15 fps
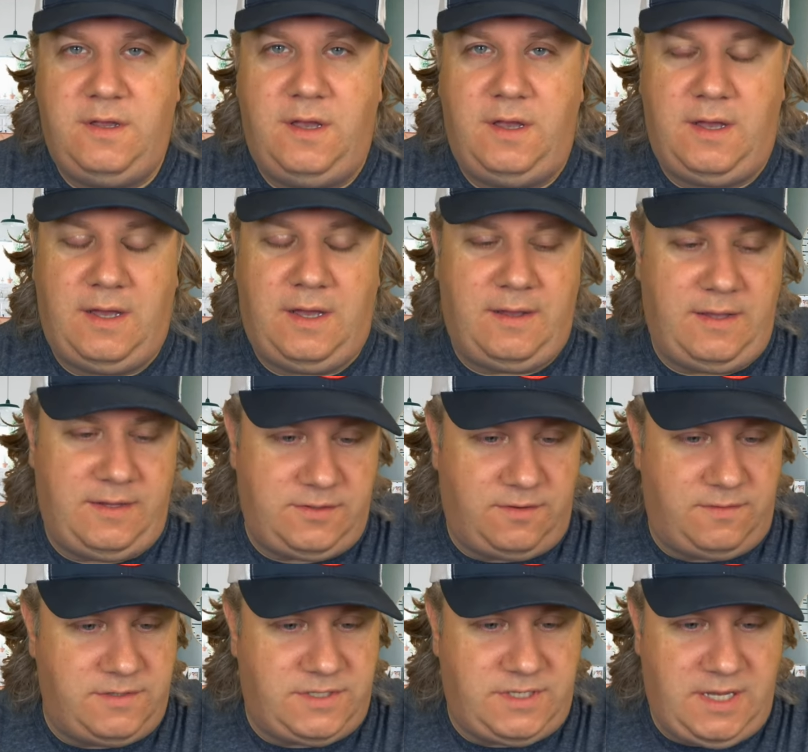Uh, he's
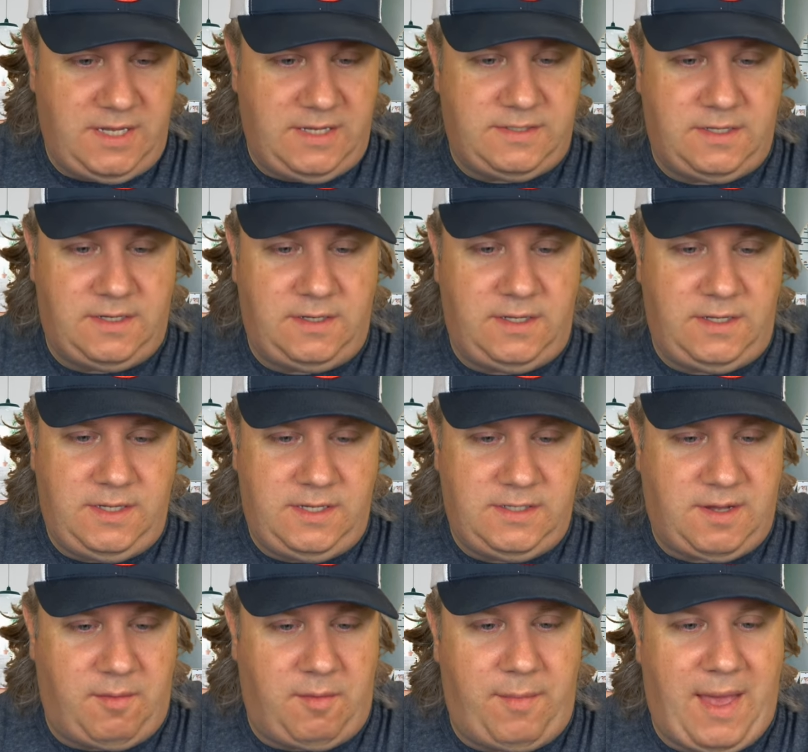overseas and he, he's
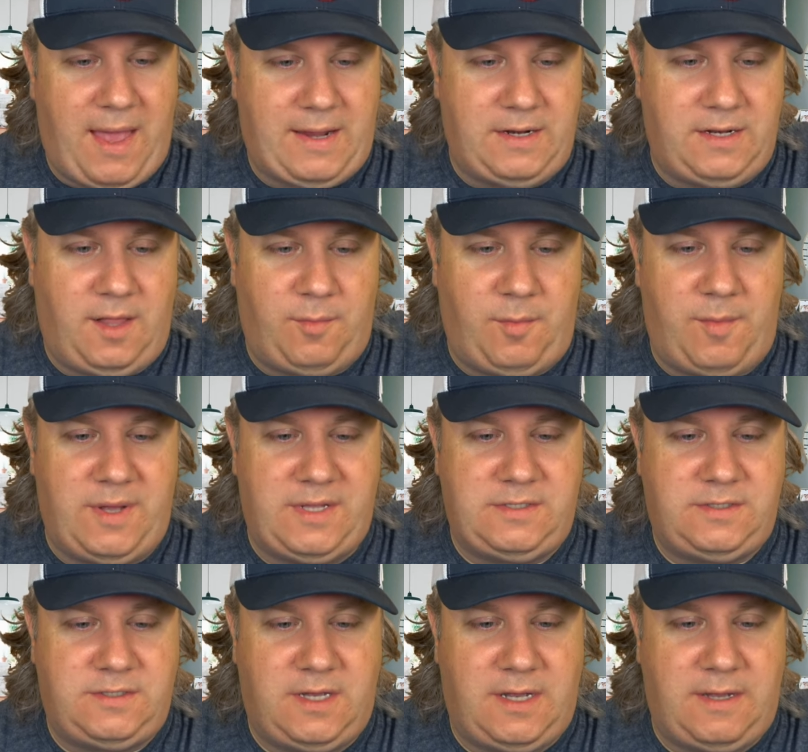coming back in a couple
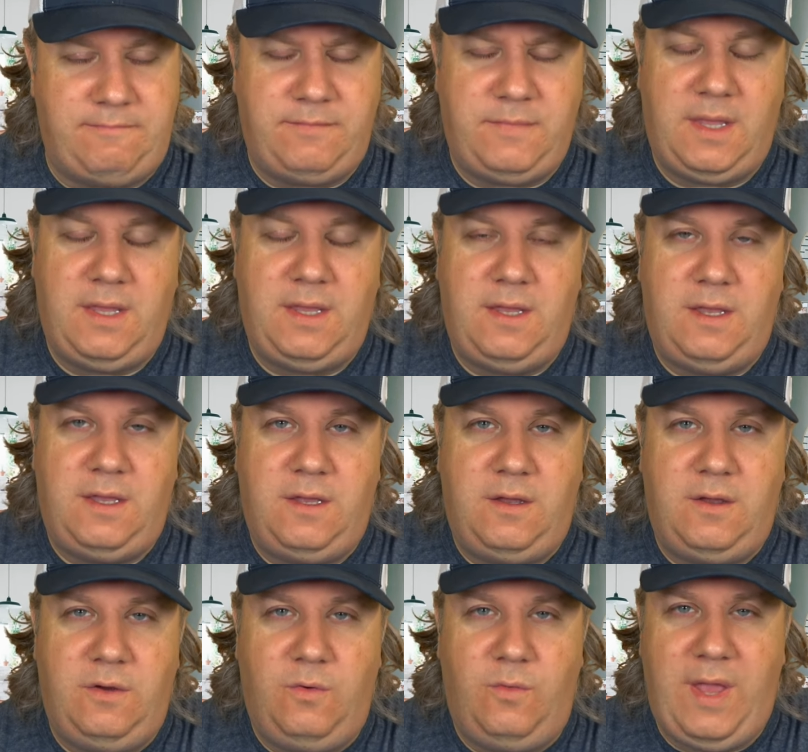months. Um,
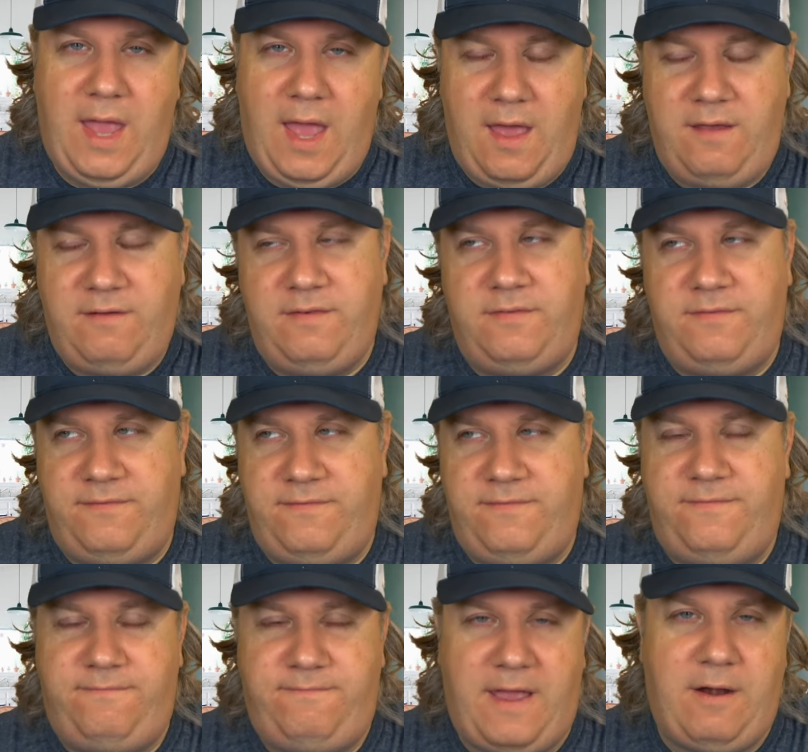we have a
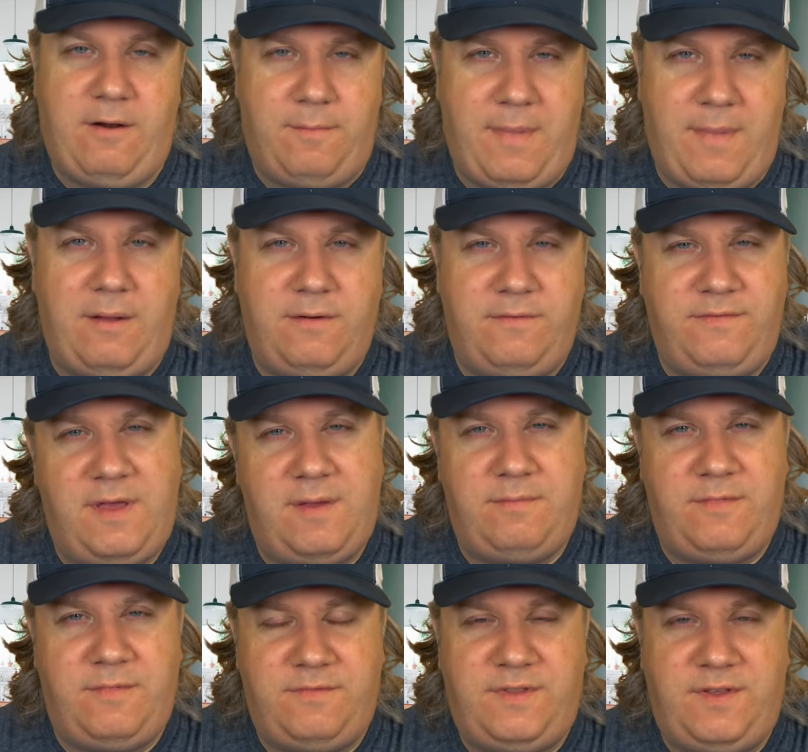fair amount of
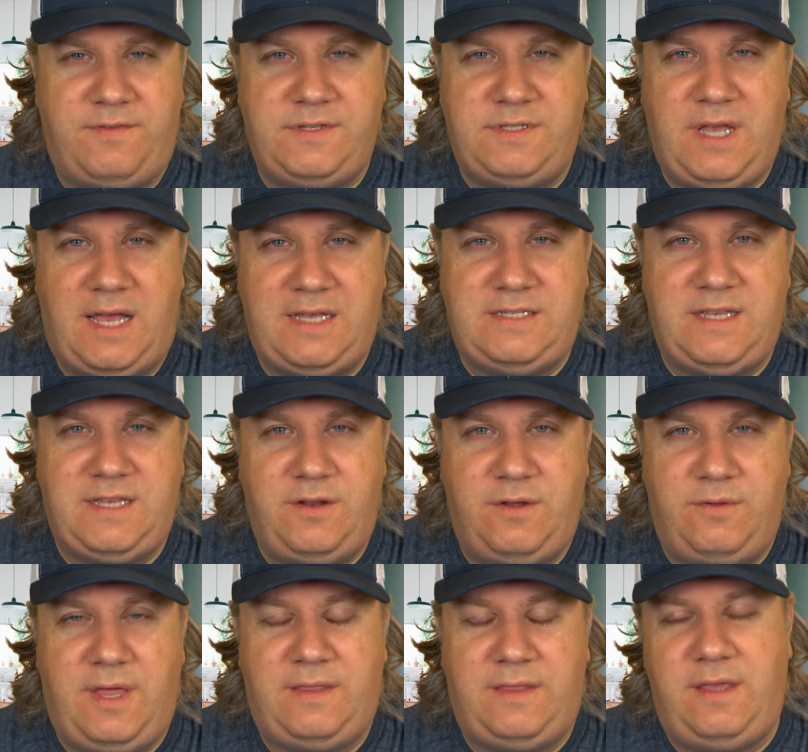them of different sizes. I know
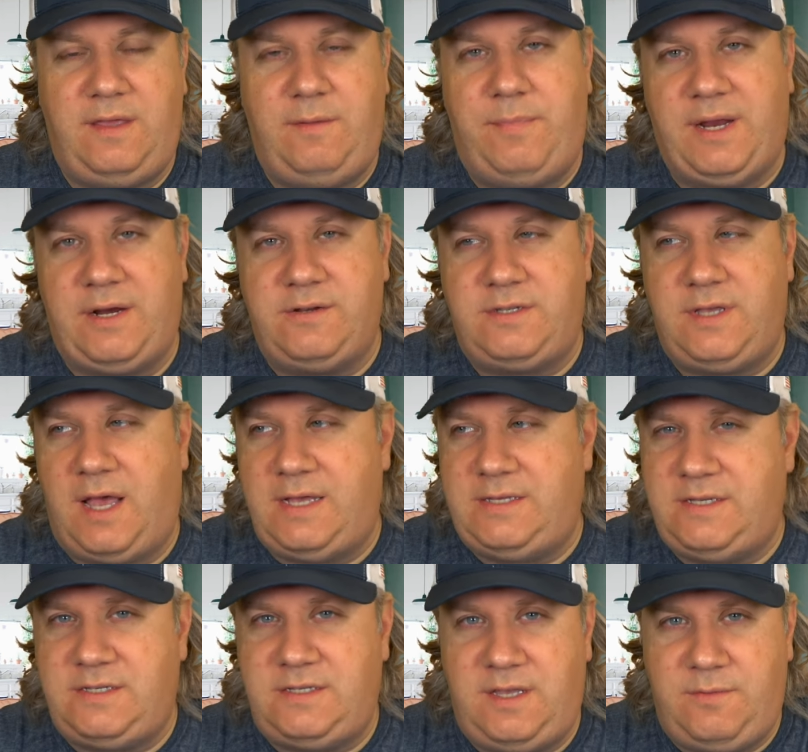that the bigger
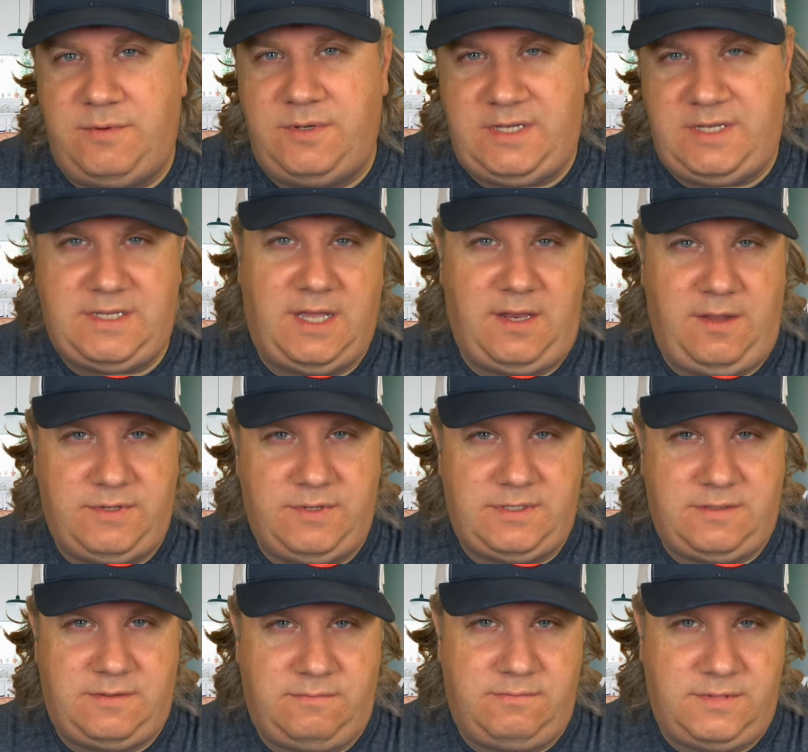sizes he, he said he
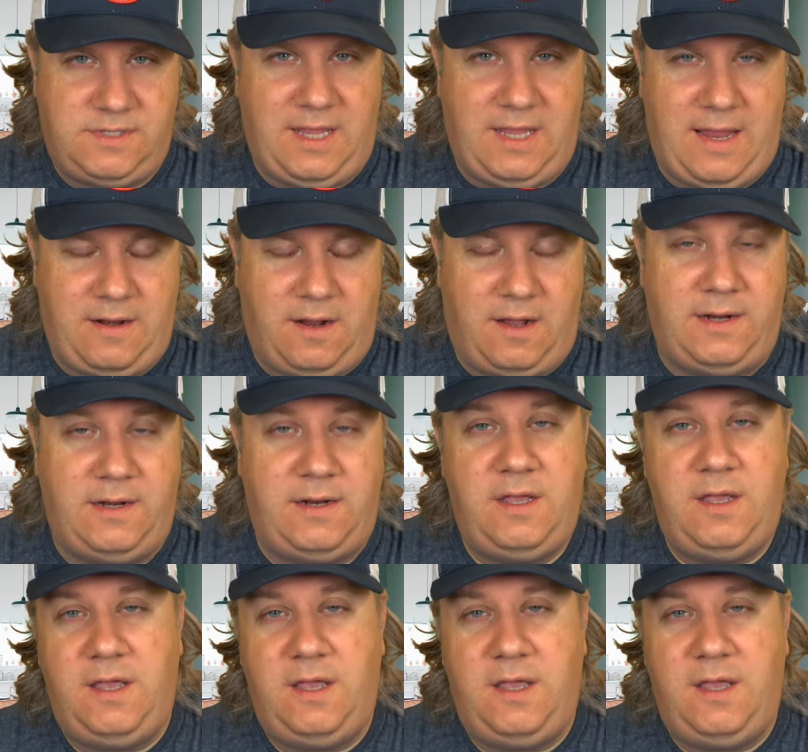was delayed on.